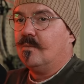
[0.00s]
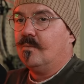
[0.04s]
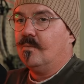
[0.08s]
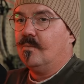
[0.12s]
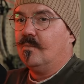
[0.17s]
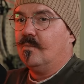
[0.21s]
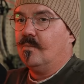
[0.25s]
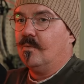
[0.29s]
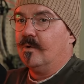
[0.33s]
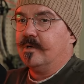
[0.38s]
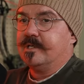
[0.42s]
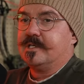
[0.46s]

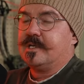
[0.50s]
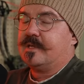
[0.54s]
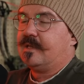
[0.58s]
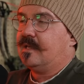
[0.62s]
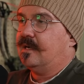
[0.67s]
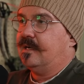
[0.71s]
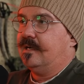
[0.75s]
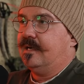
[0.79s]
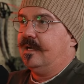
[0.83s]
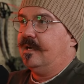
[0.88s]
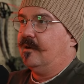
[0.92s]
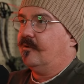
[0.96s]
we're just
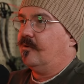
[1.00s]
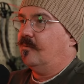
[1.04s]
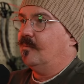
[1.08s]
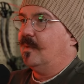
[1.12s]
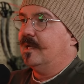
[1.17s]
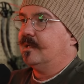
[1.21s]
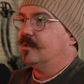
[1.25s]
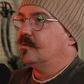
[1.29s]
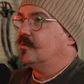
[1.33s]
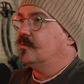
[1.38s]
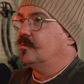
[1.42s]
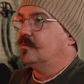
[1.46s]
in an
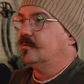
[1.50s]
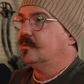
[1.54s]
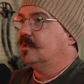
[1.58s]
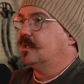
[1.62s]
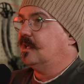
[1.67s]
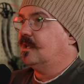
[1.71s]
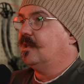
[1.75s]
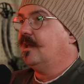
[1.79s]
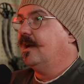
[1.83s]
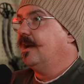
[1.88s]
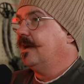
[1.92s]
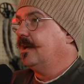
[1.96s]
incremental
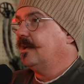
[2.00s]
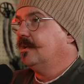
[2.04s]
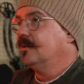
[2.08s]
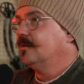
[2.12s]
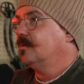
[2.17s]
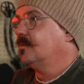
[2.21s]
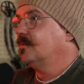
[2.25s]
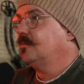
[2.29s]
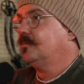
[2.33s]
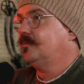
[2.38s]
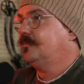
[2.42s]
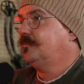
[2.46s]
decline
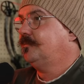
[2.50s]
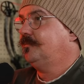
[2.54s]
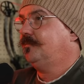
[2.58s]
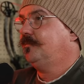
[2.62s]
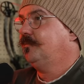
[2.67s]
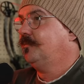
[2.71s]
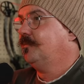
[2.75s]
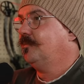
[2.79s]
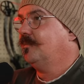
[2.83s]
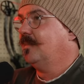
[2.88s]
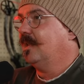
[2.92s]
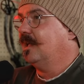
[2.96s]

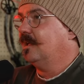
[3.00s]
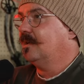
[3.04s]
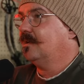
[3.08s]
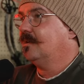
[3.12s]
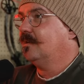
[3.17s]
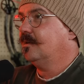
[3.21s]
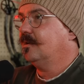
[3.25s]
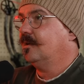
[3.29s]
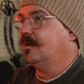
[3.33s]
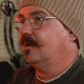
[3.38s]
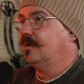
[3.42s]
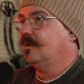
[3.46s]
that mm-hmm.
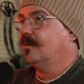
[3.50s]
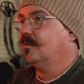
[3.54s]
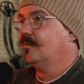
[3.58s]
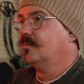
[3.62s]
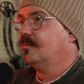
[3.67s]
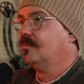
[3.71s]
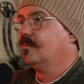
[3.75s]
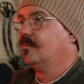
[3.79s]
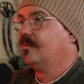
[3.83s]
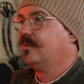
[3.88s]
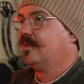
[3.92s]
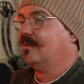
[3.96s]
you know
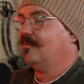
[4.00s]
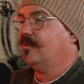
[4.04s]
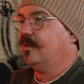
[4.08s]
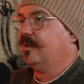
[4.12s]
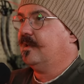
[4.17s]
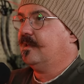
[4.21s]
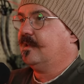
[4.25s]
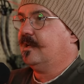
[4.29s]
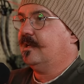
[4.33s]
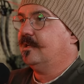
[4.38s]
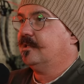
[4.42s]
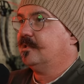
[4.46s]

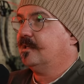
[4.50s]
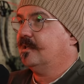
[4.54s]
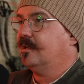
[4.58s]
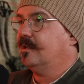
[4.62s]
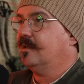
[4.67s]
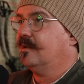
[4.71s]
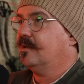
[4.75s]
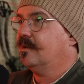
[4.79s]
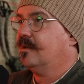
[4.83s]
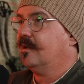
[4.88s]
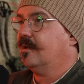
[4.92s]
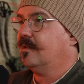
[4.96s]

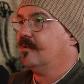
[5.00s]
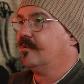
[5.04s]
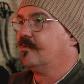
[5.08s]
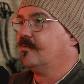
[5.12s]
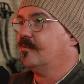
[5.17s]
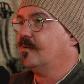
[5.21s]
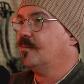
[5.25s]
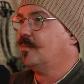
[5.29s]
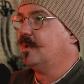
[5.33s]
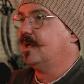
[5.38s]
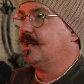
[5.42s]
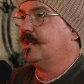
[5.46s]
civilization has sort
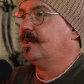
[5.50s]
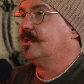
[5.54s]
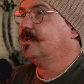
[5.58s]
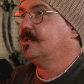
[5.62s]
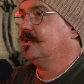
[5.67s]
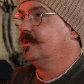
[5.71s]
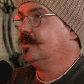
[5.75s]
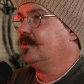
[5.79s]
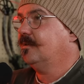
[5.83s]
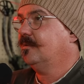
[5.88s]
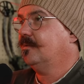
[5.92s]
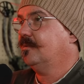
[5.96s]
of
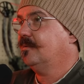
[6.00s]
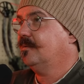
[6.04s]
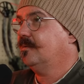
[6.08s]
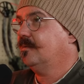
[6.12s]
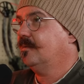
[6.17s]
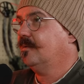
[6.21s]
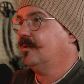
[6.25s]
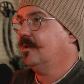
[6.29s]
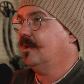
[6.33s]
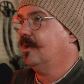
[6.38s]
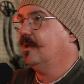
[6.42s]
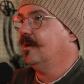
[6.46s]
peaked
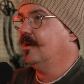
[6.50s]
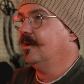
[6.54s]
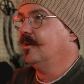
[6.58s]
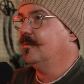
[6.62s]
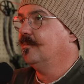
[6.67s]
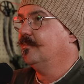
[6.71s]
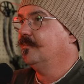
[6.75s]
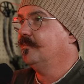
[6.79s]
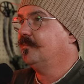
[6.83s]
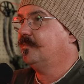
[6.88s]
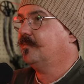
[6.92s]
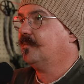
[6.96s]

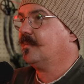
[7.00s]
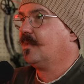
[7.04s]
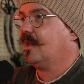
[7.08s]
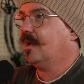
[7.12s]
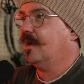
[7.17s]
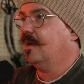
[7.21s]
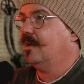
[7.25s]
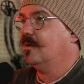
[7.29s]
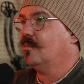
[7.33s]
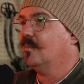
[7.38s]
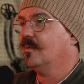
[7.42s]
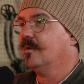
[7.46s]
um
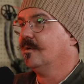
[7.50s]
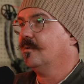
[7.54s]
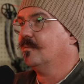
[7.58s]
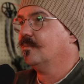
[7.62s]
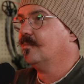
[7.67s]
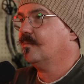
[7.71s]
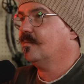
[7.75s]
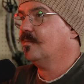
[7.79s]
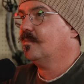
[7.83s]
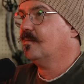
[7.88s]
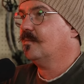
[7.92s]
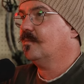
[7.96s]
and we're
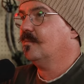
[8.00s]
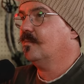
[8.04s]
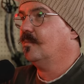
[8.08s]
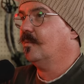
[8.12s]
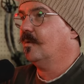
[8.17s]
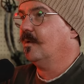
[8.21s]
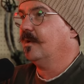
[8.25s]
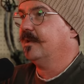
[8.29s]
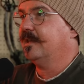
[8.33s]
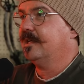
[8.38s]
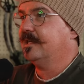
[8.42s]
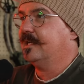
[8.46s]

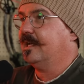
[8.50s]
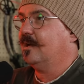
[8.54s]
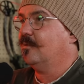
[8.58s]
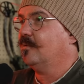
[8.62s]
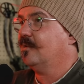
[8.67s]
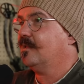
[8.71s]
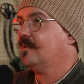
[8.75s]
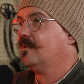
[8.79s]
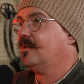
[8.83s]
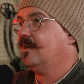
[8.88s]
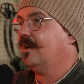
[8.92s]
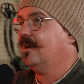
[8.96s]
we're on the
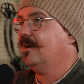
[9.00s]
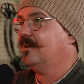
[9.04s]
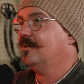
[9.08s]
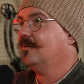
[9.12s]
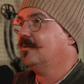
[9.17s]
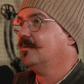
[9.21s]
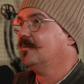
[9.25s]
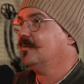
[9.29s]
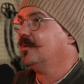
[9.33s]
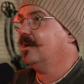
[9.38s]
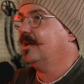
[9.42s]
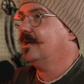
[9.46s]
downslide
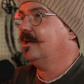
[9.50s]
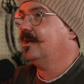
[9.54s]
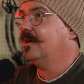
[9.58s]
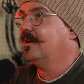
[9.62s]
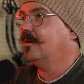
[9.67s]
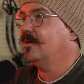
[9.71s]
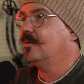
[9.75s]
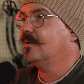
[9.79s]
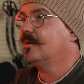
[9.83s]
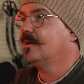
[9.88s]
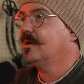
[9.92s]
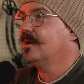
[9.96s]
right
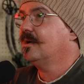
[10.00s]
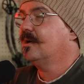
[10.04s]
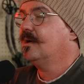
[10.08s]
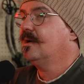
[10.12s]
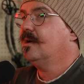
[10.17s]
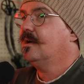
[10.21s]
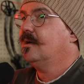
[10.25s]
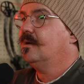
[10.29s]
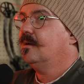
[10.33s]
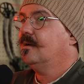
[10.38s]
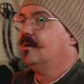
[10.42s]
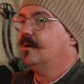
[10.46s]
now
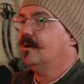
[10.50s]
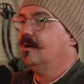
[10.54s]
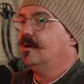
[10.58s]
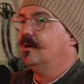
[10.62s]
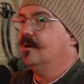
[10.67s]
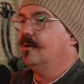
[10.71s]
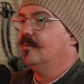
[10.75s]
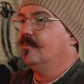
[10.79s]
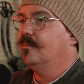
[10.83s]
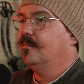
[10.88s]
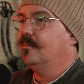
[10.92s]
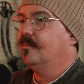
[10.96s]

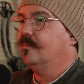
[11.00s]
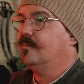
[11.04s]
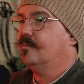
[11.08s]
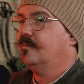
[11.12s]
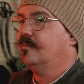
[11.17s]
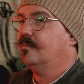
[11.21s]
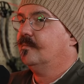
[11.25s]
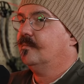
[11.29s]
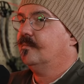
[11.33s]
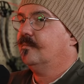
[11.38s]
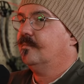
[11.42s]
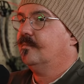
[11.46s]
um
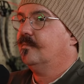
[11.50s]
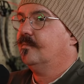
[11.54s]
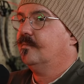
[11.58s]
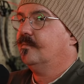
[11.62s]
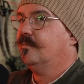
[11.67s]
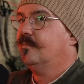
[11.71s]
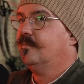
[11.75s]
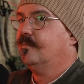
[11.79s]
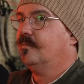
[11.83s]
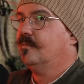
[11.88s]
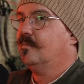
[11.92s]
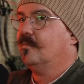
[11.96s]

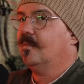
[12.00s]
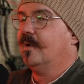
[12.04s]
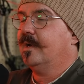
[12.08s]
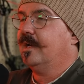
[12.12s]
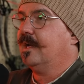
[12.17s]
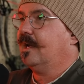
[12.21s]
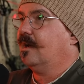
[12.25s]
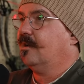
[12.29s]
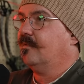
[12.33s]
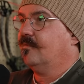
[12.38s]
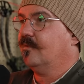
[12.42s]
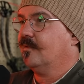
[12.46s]

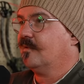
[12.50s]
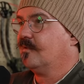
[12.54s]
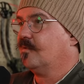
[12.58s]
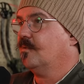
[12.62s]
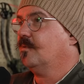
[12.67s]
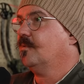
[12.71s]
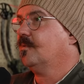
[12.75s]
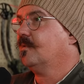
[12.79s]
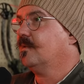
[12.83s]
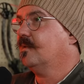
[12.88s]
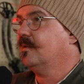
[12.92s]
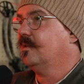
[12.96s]
running out of
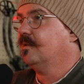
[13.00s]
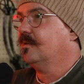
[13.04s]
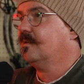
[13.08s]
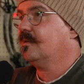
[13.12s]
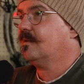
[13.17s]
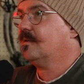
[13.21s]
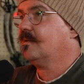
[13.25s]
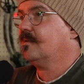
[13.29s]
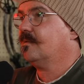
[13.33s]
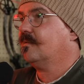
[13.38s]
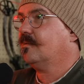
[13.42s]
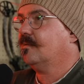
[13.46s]

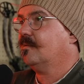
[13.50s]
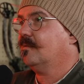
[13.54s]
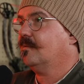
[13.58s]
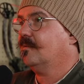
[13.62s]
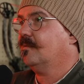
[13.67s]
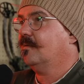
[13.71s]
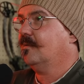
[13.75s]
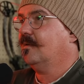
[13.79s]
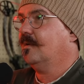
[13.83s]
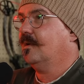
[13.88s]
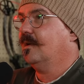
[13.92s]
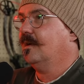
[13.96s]
resources
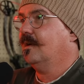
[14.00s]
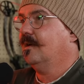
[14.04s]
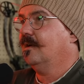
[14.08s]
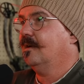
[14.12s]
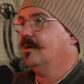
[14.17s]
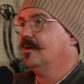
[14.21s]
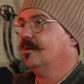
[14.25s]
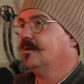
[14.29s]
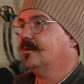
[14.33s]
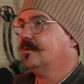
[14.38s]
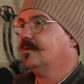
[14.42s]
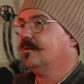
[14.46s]

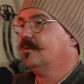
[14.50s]
uh